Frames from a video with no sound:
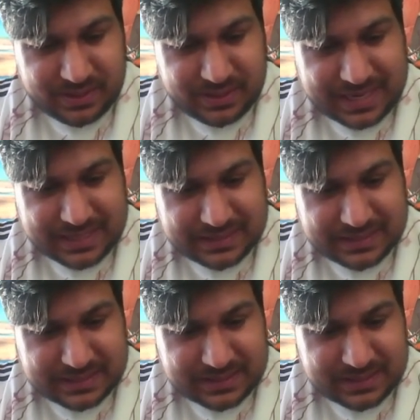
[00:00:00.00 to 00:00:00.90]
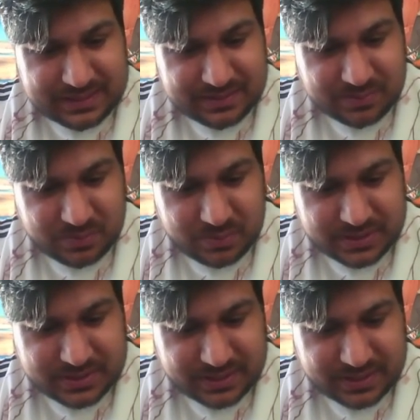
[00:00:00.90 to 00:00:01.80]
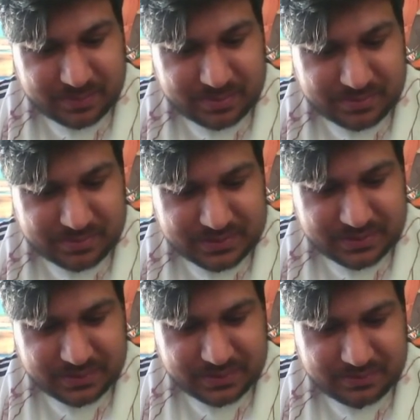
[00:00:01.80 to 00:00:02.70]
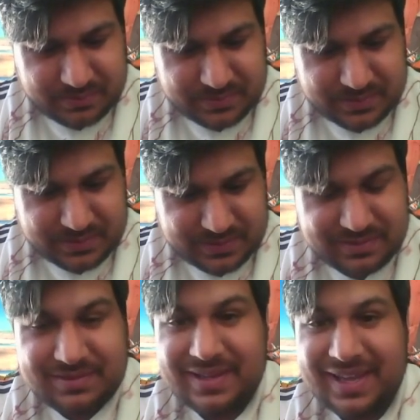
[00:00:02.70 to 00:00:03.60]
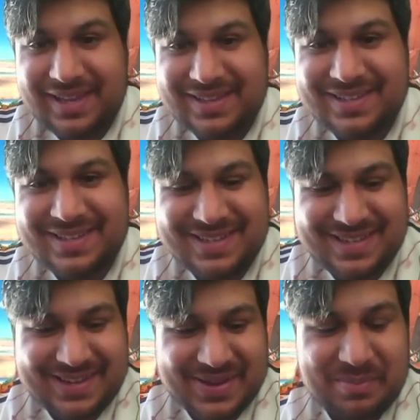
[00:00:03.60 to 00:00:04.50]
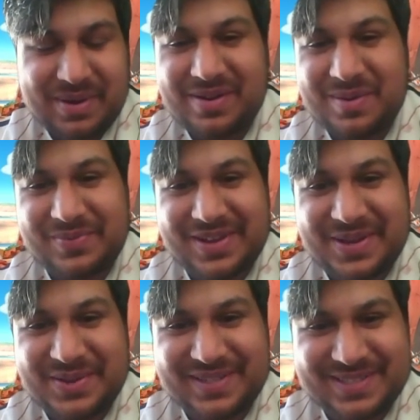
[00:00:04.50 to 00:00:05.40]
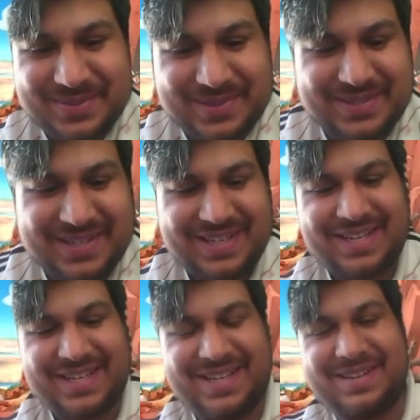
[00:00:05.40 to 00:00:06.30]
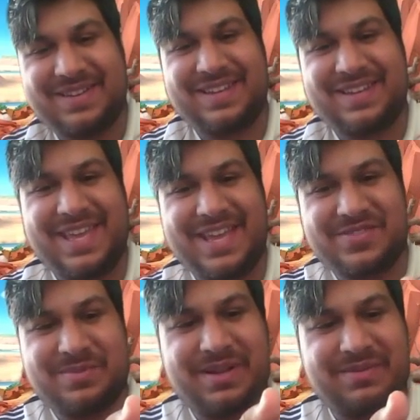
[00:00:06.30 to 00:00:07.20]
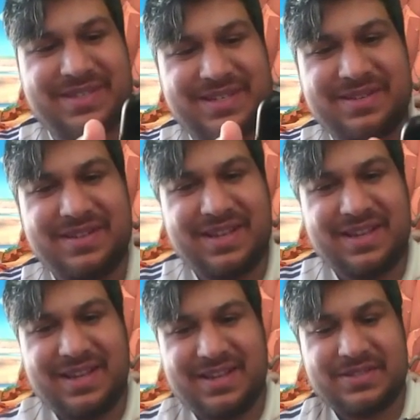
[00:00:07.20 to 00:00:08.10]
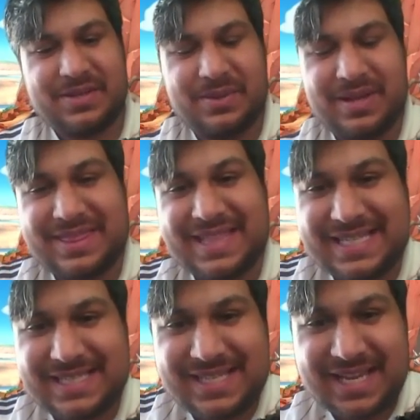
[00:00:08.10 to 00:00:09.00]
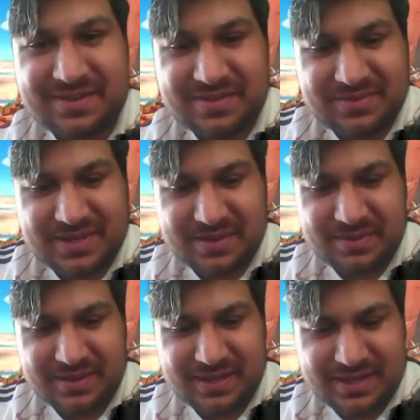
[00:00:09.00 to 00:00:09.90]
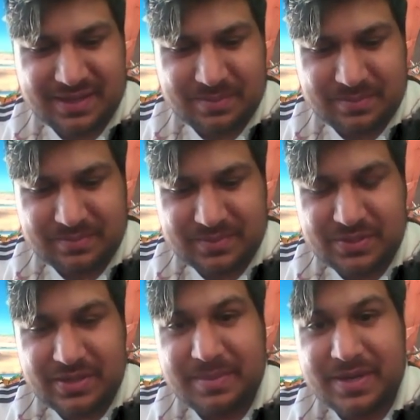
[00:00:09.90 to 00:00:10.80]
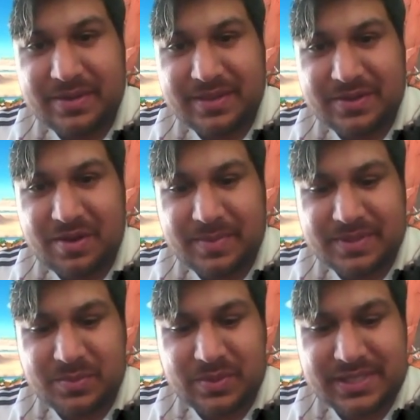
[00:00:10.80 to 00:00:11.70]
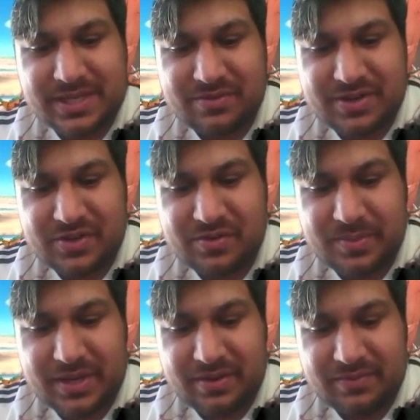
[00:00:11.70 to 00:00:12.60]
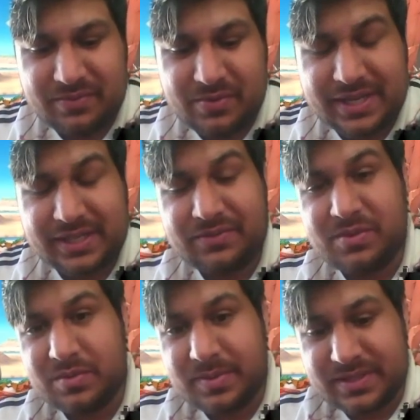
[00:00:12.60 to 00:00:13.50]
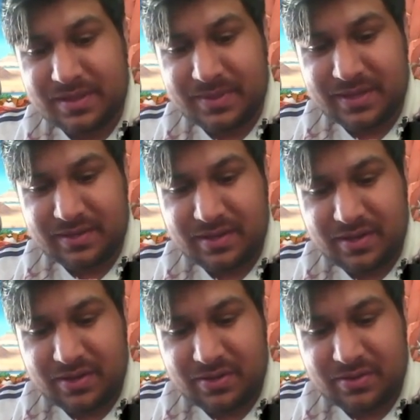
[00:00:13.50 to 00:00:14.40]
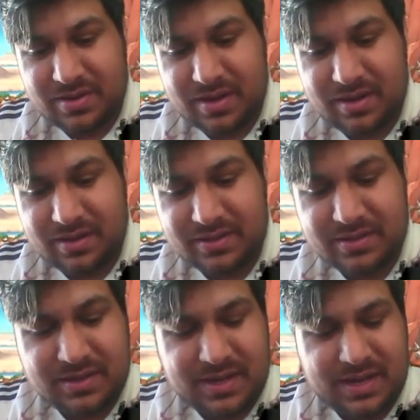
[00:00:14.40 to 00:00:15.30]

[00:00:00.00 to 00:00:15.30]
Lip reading: And this is a water type, so hey, you can pair it up with Kyogre as well. You get extra buffs in it. So that is the end of the video. Do let me know in the comments what sync grid you'll be going for, and if you will be summoning on Lana.